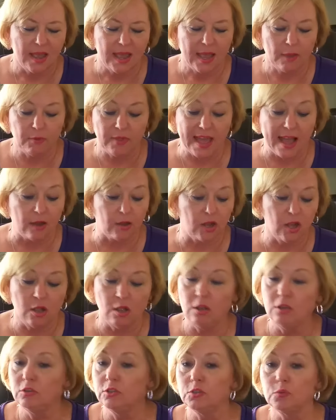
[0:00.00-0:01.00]
And without
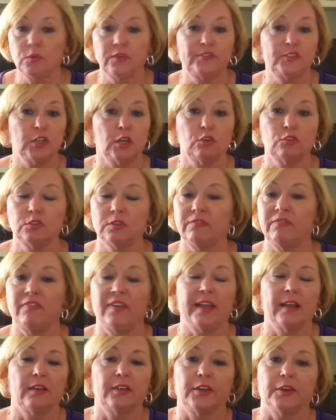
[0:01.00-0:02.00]
goals, we've chosen
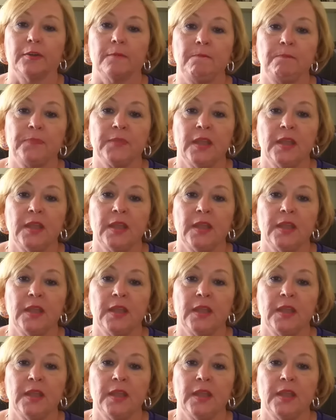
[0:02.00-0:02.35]
failure.